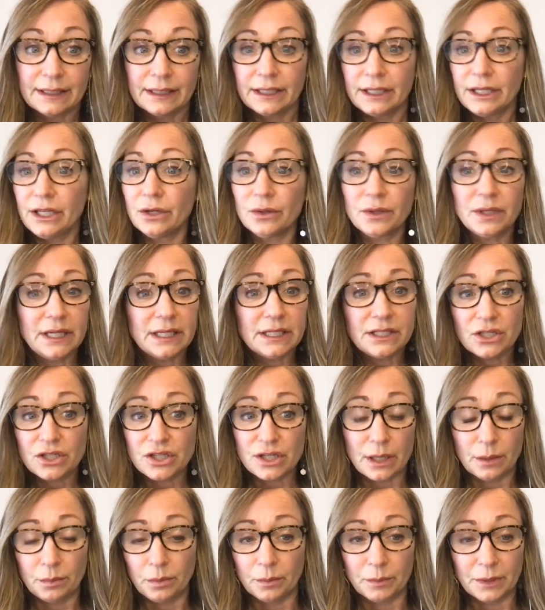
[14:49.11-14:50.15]
you don't need to
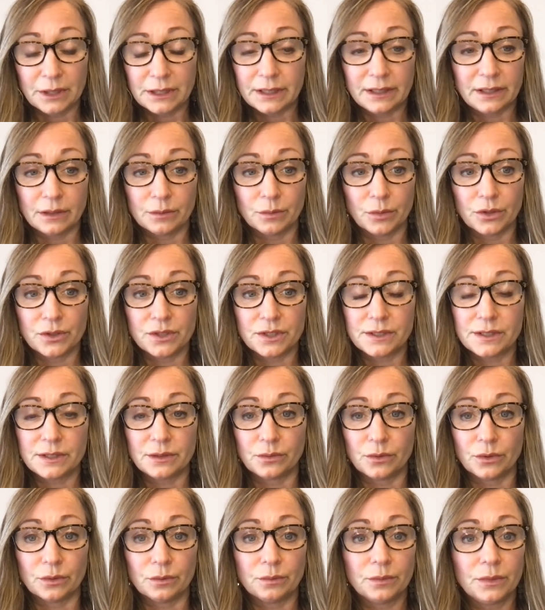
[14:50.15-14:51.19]
schlep them into the emergency
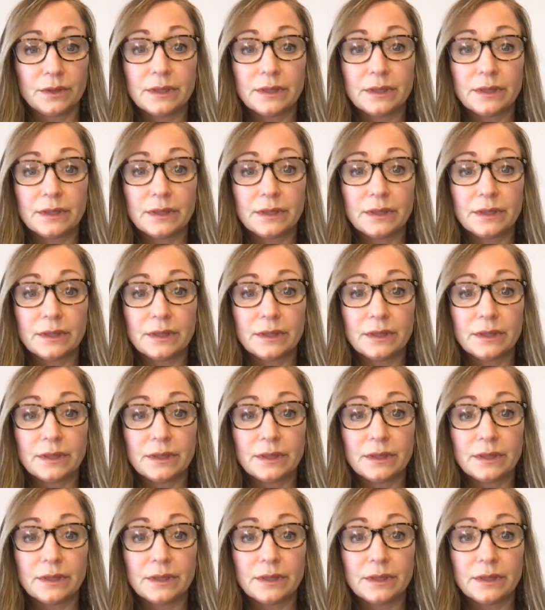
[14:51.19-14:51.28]
room.